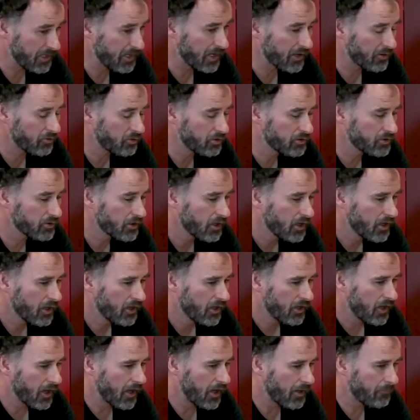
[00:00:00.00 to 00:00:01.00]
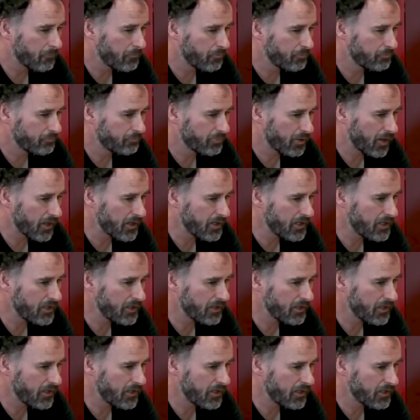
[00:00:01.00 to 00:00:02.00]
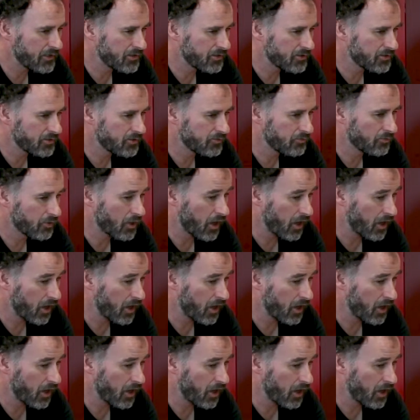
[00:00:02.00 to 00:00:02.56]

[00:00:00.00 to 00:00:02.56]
Gowland. Penny is